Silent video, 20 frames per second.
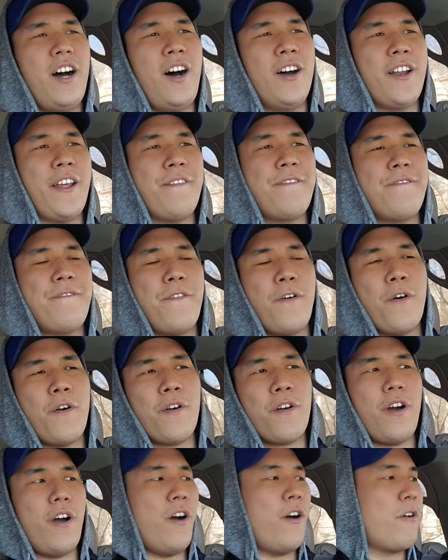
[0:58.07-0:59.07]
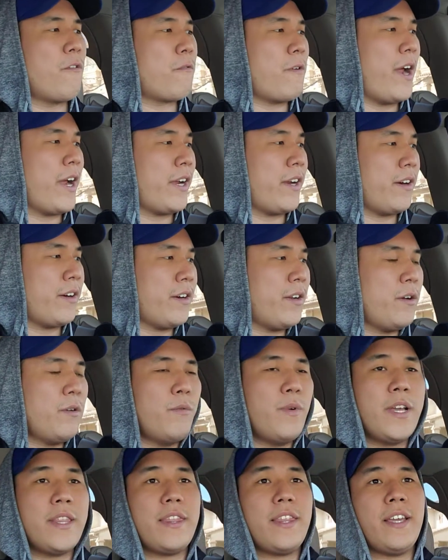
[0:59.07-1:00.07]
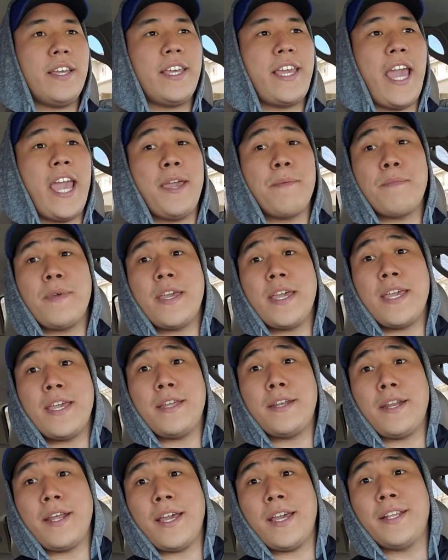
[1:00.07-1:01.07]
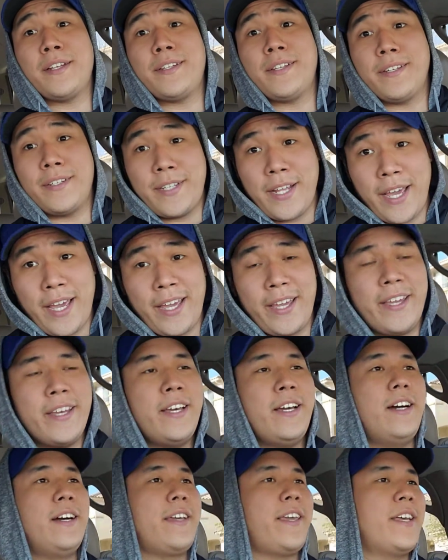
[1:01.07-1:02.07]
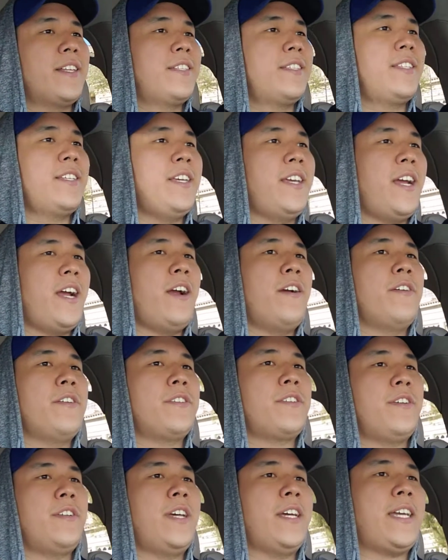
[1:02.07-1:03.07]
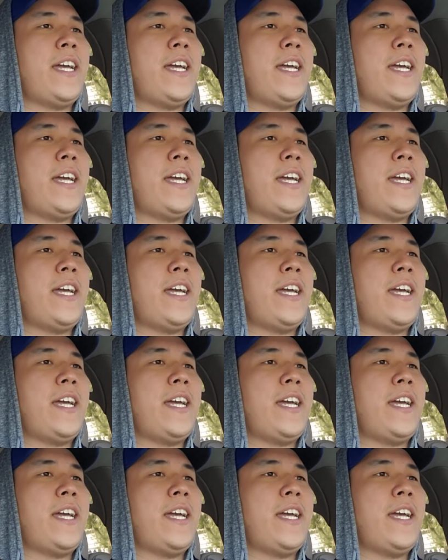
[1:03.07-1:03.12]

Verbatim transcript: on a 4-0 record with a game in hand today against the Arizona